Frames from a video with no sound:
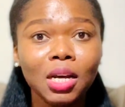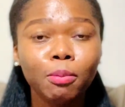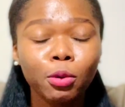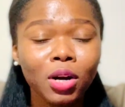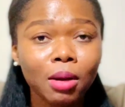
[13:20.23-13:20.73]

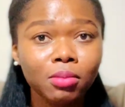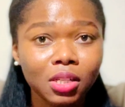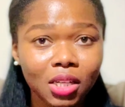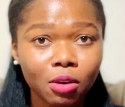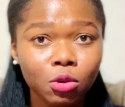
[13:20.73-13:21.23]
program
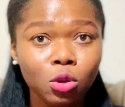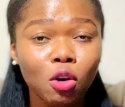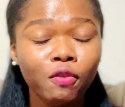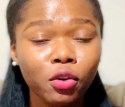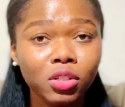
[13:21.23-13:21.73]
details or
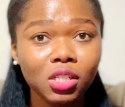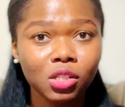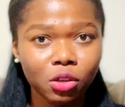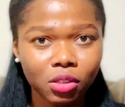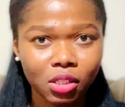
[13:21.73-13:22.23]
funding
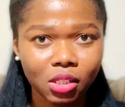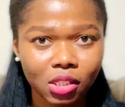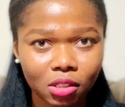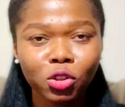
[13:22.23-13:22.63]
sources.